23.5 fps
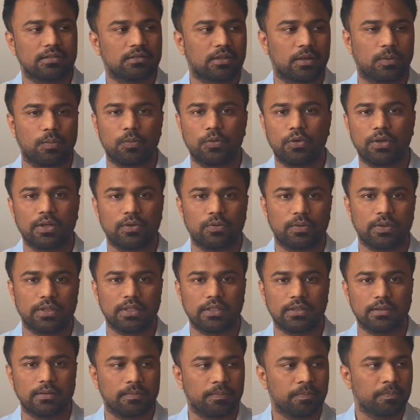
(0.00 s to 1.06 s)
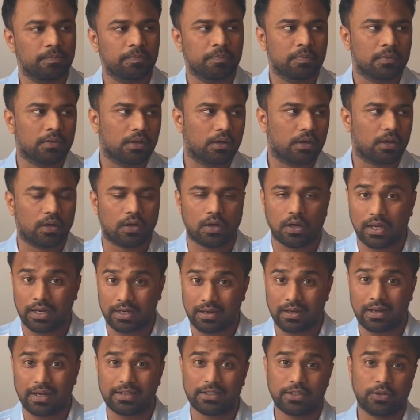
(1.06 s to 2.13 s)
somewhere within
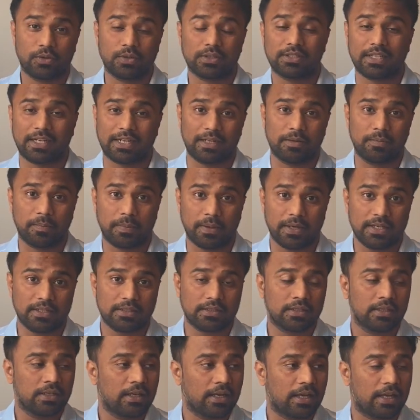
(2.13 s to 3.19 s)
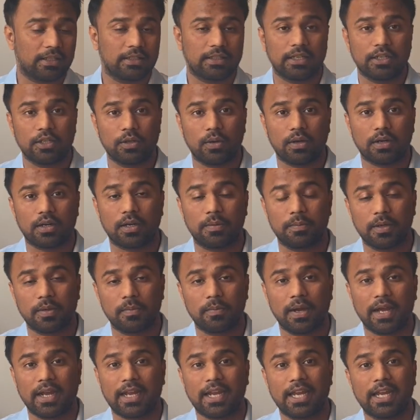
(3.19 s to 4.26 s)
at your second place and then you are coming
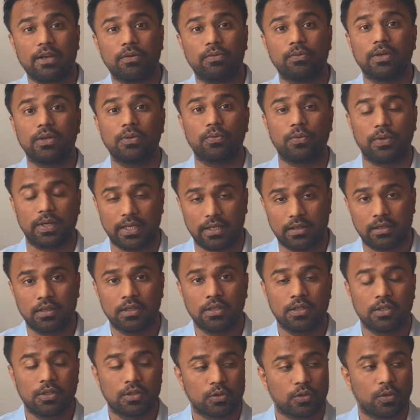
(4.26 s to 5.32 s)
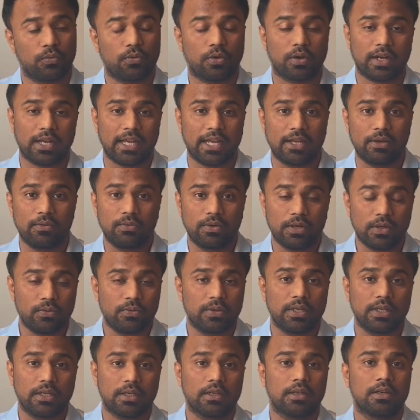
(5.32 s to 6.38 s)
back every week, so for every
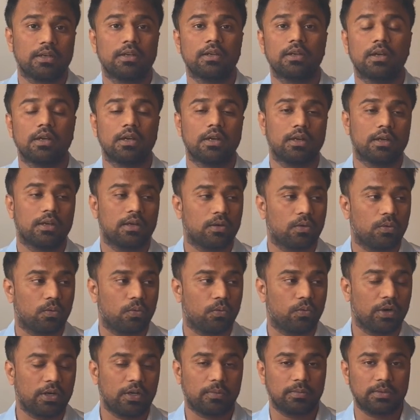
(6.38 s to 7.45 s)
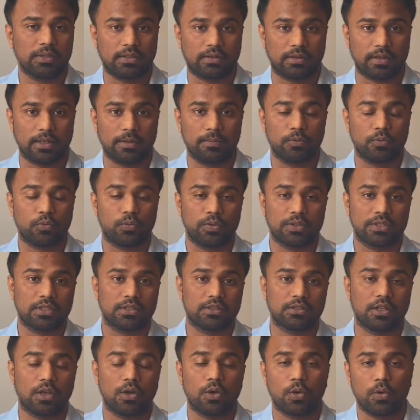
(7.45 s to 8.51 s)
week one of the trip which is
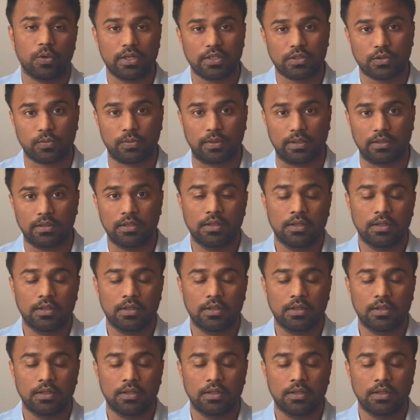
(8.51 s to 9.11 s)
the lowest one,